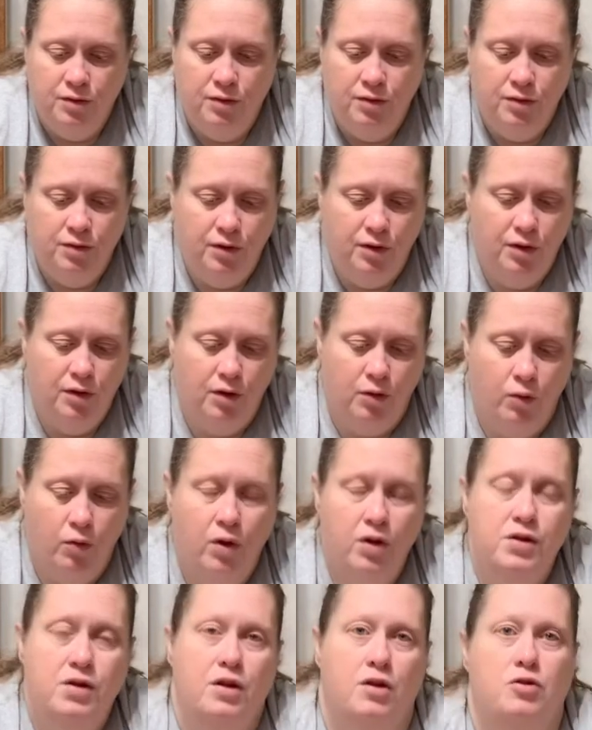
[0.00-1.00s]
want
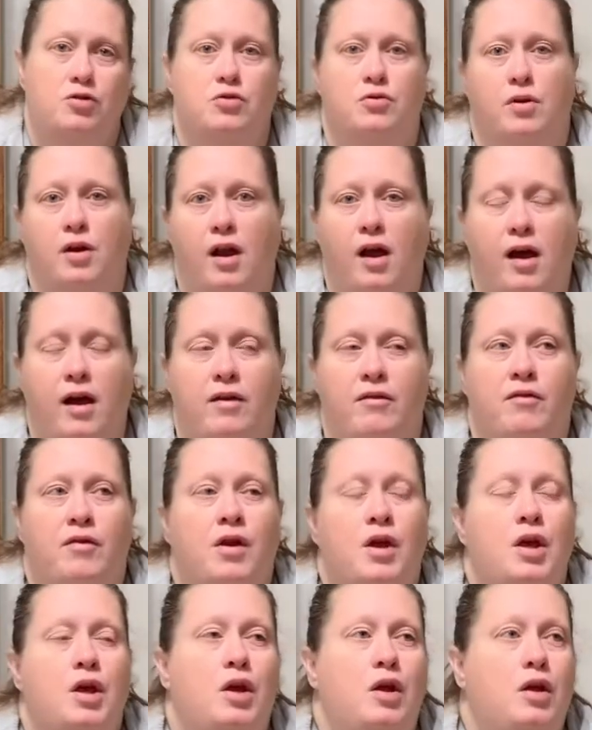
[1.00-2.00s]
to enjoy life.
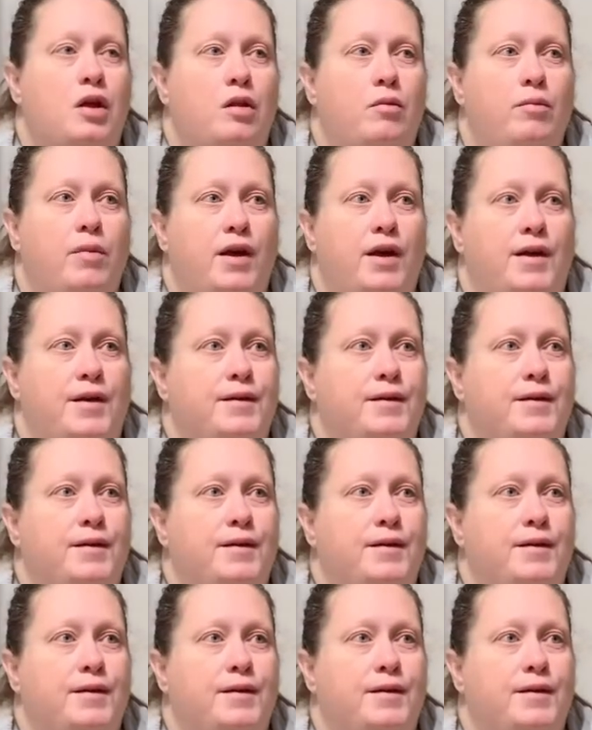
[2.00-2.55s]
But